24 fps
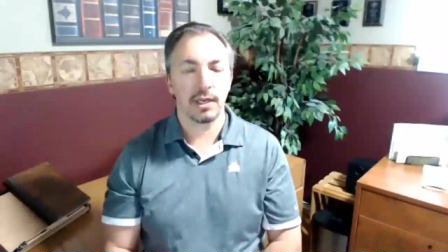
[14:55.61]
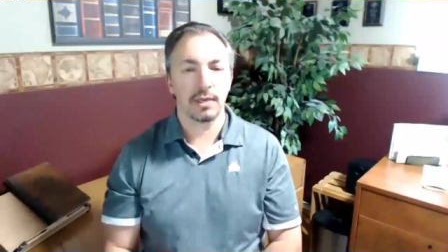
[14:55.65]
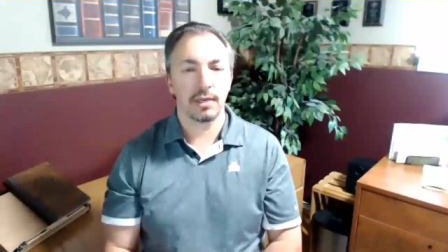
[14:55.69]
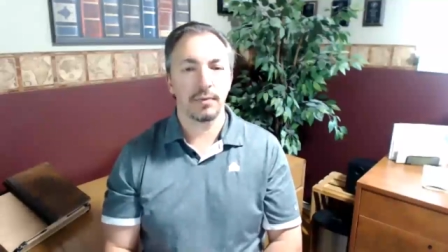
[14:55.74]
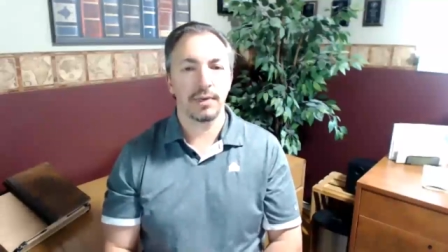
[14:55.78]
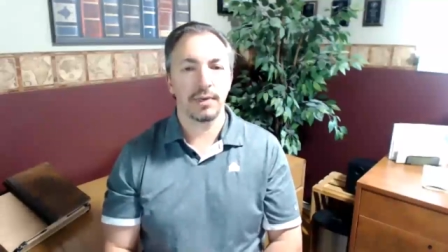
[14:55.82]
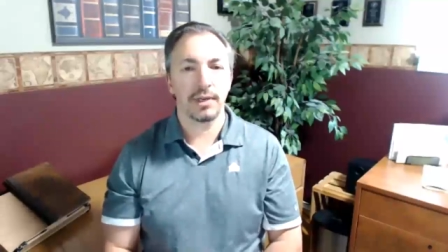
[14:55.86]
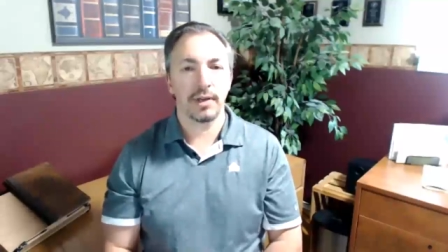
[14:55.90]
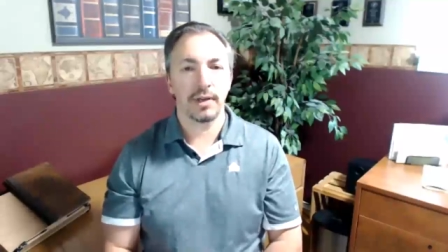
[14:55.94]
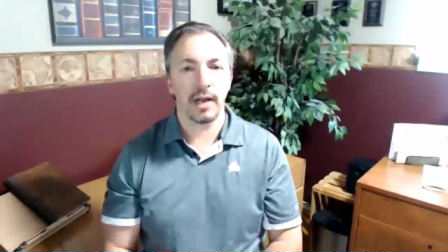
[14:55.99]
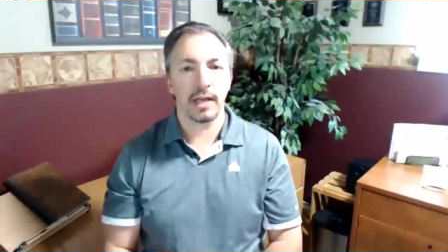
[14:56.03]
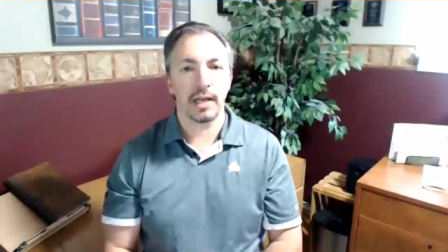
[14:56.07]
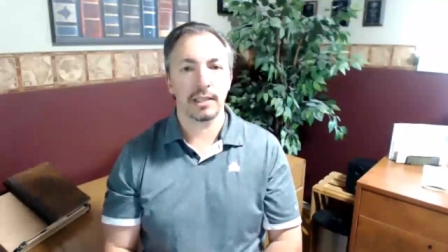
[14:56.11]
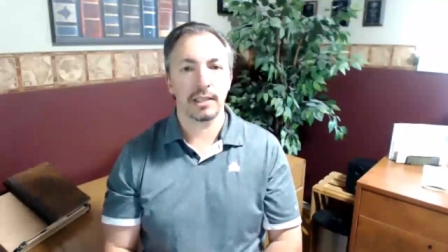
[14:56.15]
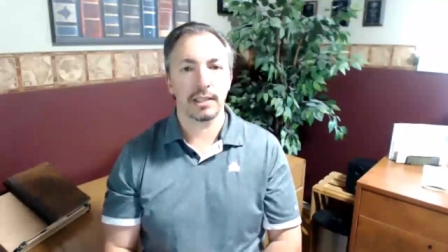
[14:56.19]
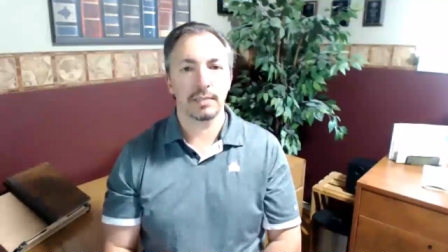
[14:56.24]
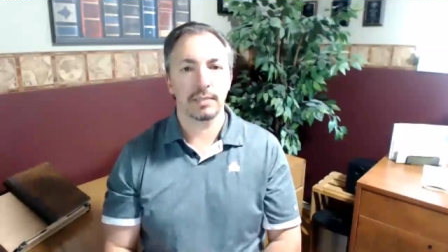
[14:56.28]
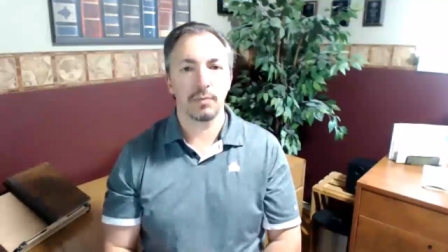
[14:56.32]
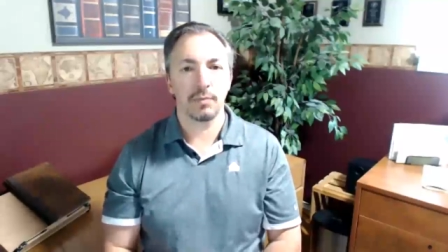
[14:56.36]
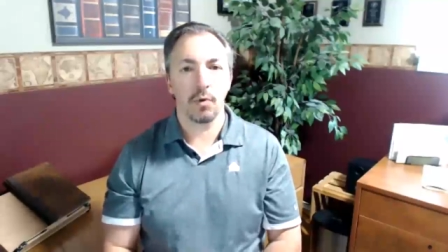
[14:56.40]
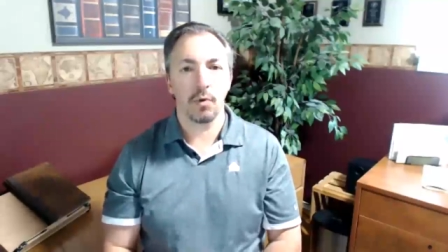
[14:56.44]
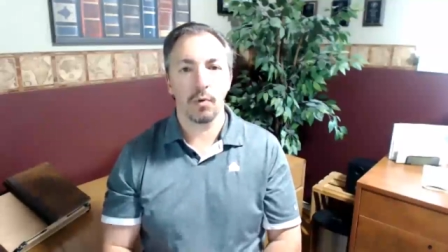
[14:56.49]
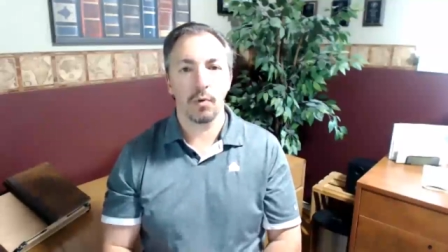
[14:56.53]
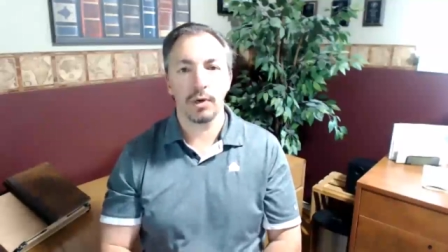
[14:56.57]
when you ask
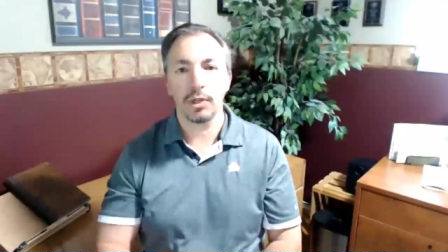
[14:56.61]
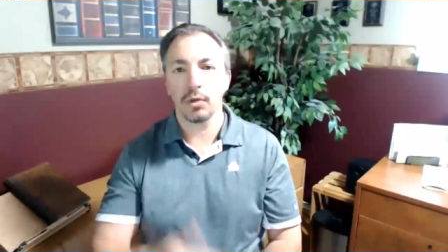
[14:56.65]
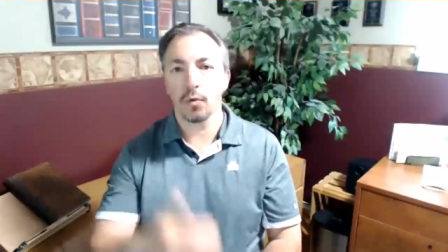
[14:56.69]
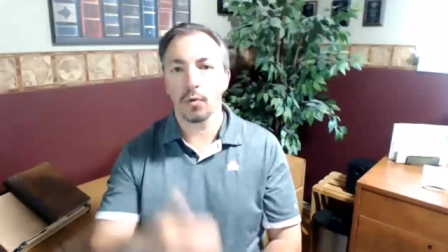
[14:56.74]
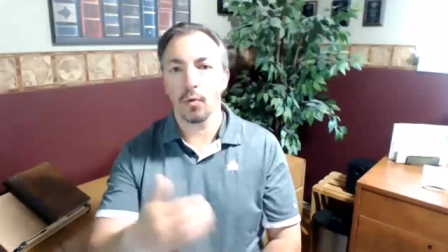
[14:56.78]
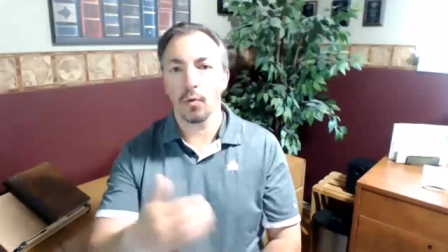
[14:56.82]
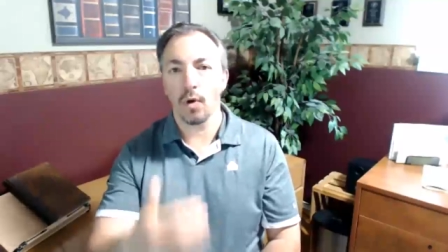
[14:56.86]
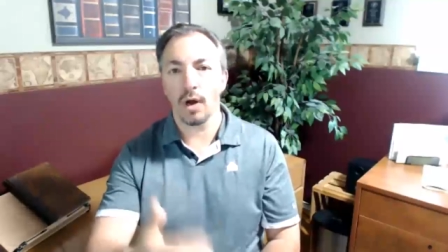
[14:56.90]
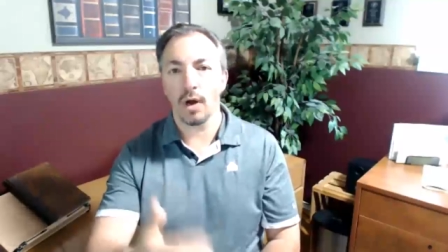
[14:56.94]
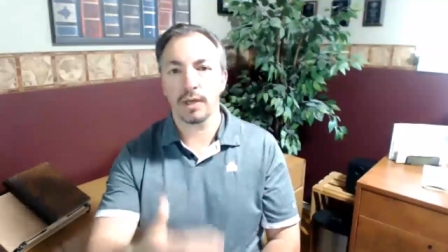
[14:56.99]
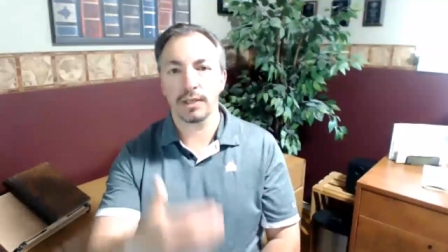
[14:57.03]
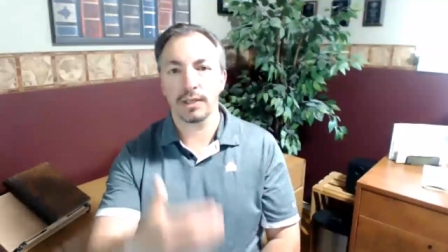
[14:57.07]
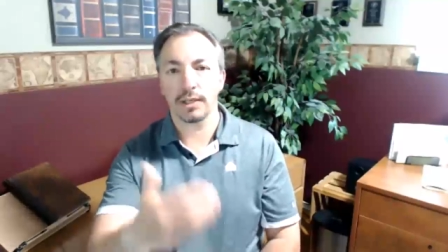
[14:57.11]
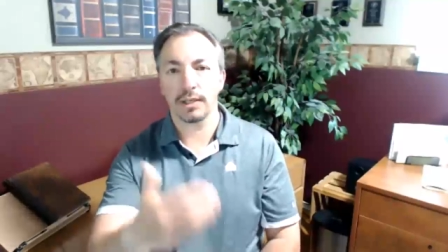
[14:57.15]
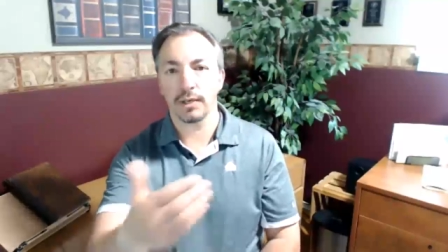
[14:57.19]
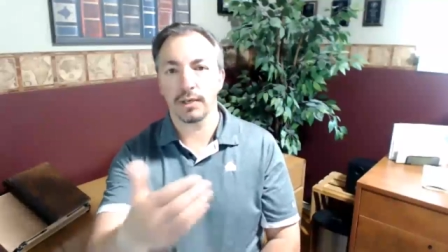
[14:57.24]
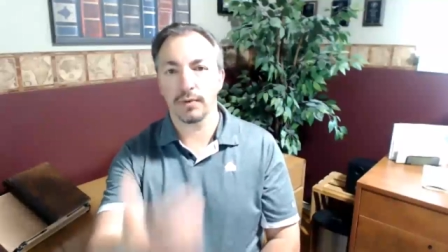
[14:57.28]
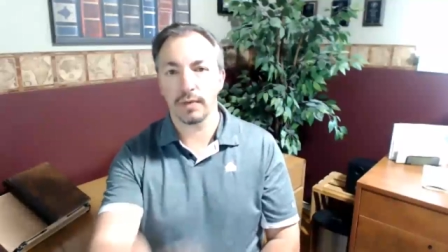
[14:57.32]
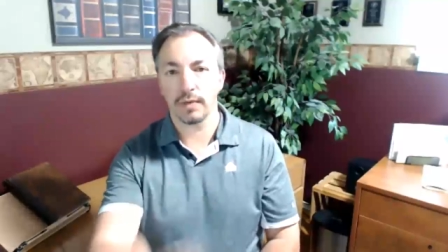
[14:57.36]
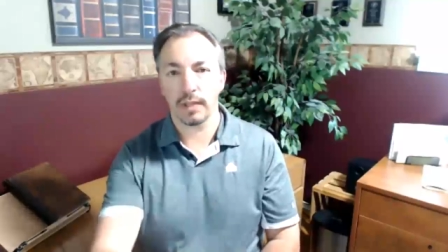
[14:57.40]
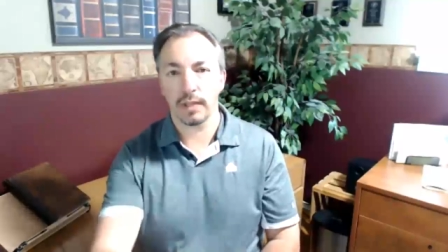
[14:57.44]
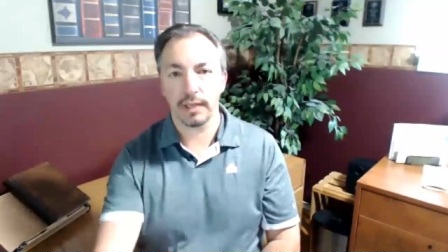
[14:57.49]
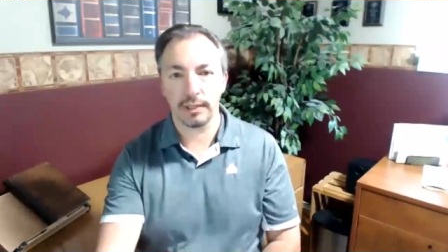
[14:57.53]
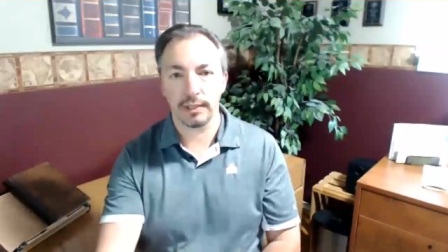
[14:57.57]
them, well, what do you want in a
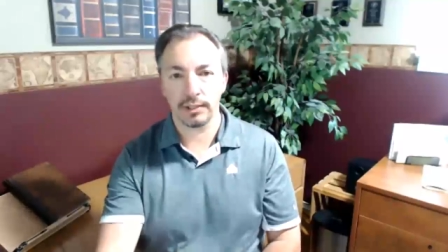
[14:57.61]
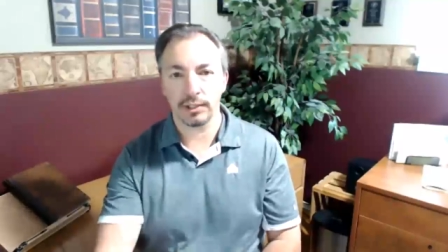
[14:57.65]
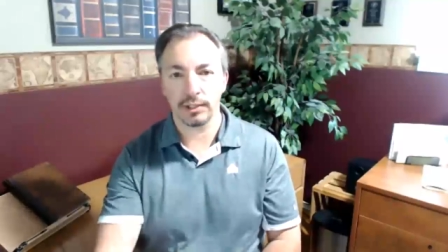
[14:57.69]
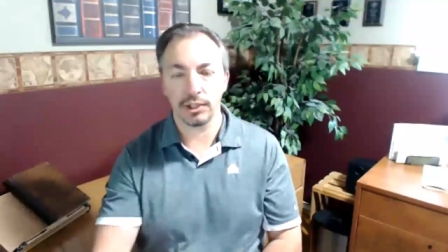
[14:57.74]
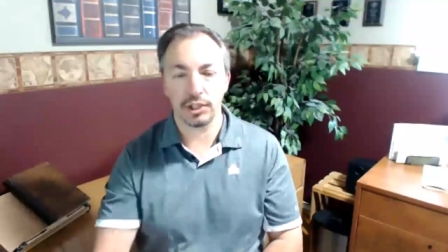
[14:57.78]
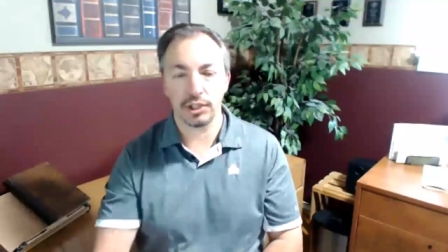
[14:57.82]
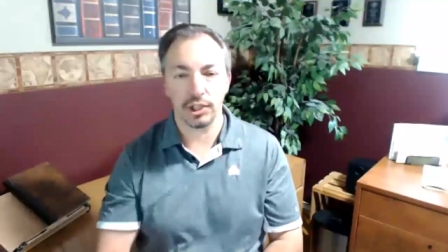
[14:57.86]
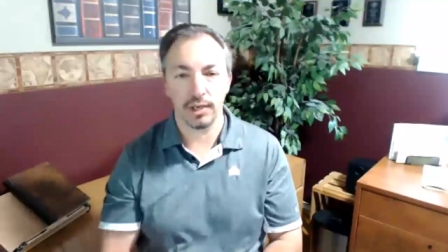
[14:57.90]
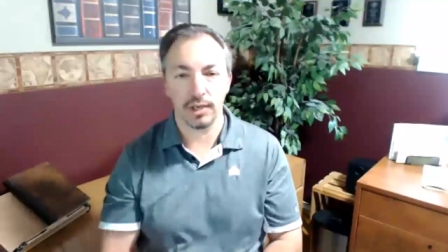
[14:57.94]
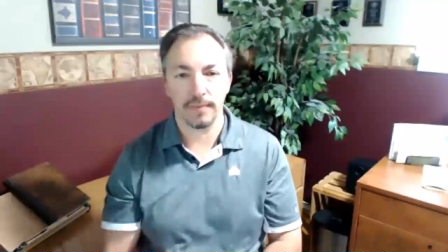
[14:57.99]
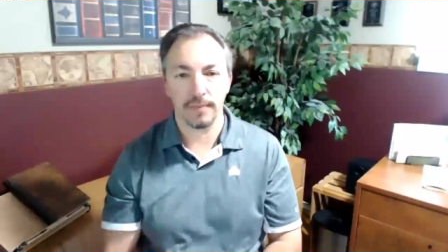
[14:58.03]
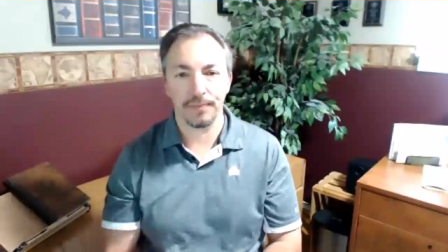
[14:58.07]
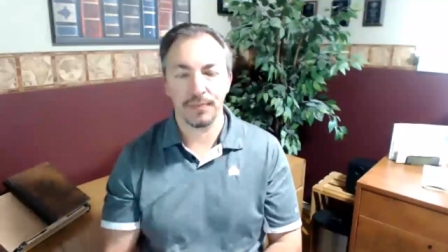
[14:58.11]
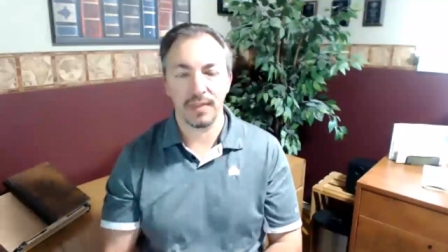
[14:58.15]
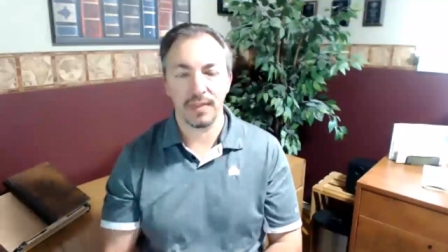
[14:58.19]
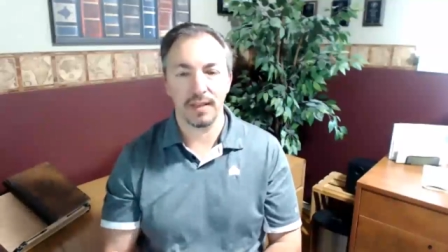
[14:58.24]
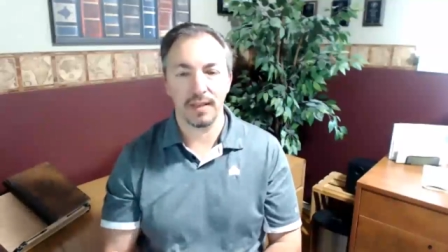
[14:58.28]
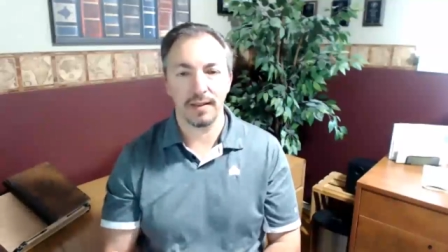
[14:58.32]
relationship?